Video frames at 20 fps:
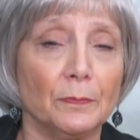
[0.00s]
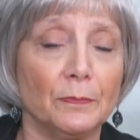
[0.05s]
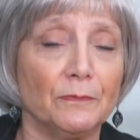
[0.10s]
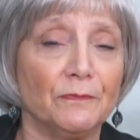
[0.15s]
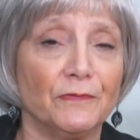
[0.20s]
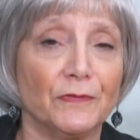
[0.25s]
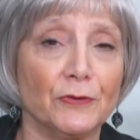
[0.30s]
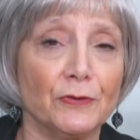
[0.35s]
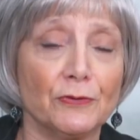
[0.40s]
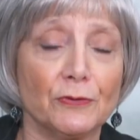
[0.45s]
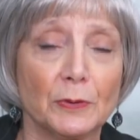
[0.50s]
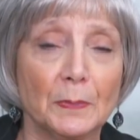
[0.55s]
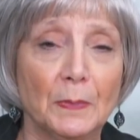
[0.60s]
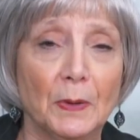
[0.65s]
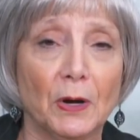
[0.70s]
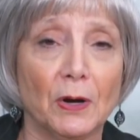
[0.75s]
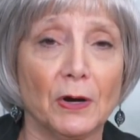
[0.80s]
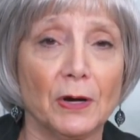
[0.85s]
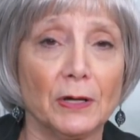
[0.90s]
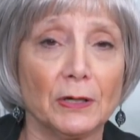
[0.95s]
further
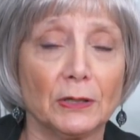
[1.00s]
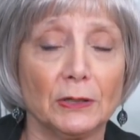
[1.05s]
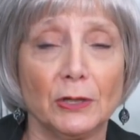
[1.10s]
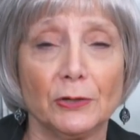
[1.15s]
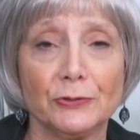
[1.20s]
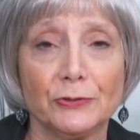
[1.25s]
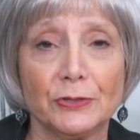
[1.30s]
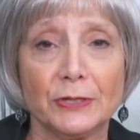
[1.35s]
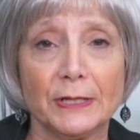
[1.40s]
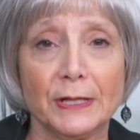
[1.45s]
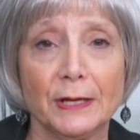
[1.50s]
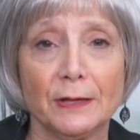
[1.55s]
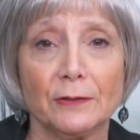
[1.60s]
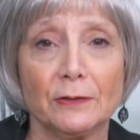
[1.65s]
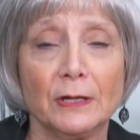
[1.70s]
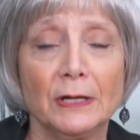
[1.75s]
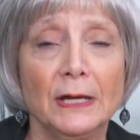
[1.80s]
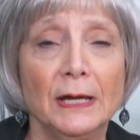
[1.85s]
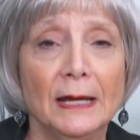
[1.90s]
apart, closer together.